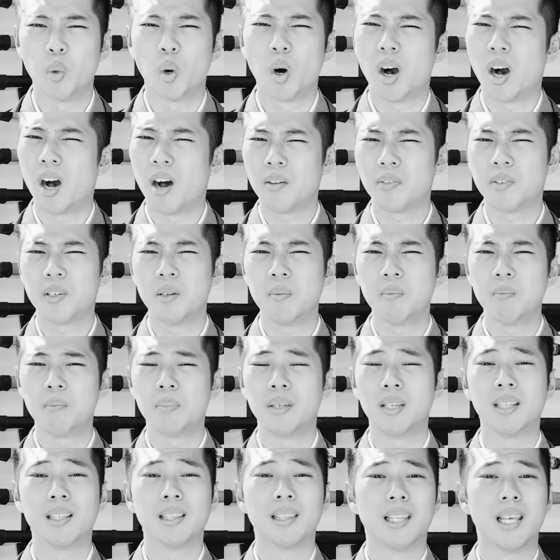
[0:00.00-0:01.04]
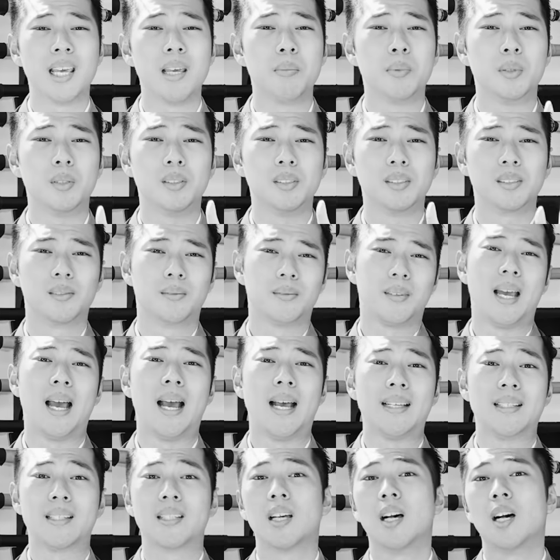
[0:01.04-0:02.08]
will often be labeled
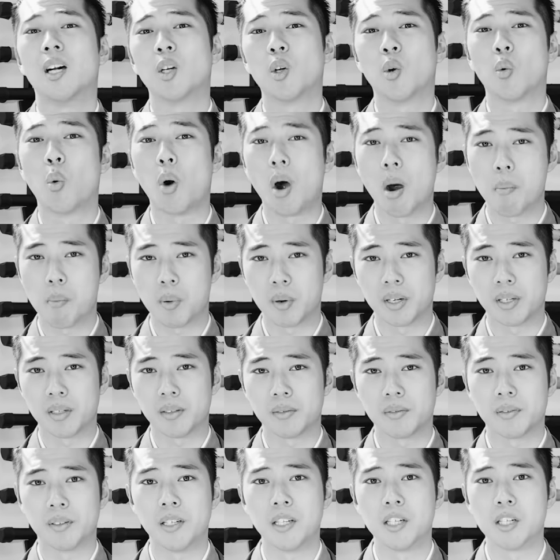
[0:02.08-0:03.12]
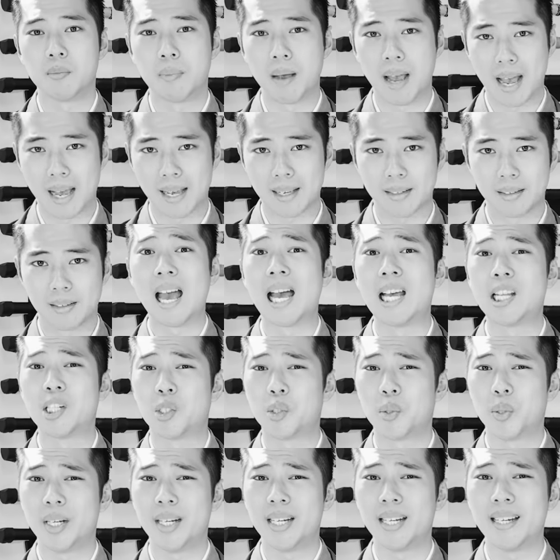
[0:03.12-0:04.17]
as uncooperative in Japan and
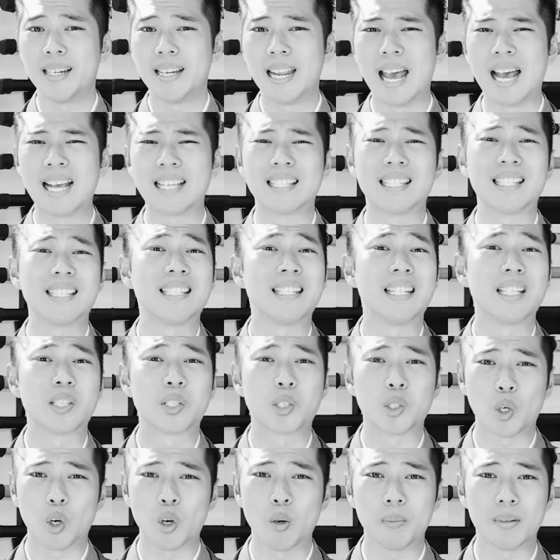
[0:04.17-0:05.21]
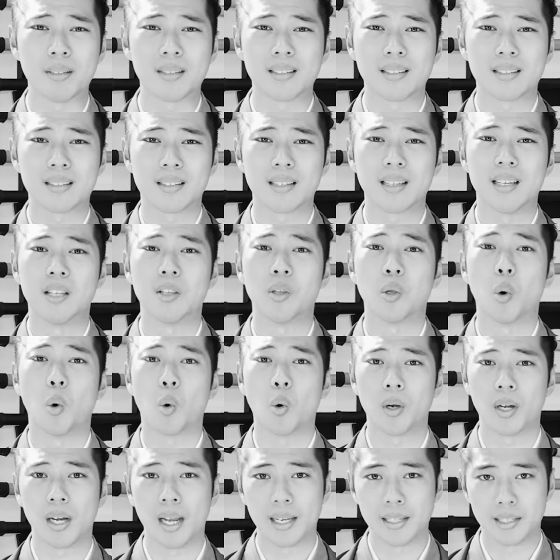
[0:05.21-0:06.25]
treated as a disturbance in the
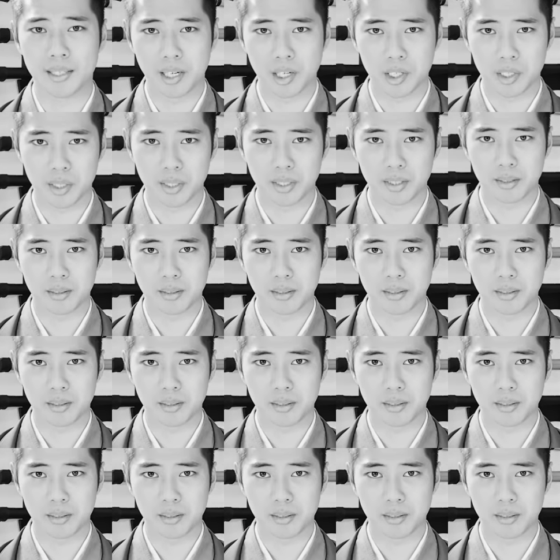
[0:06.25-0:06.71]
organization.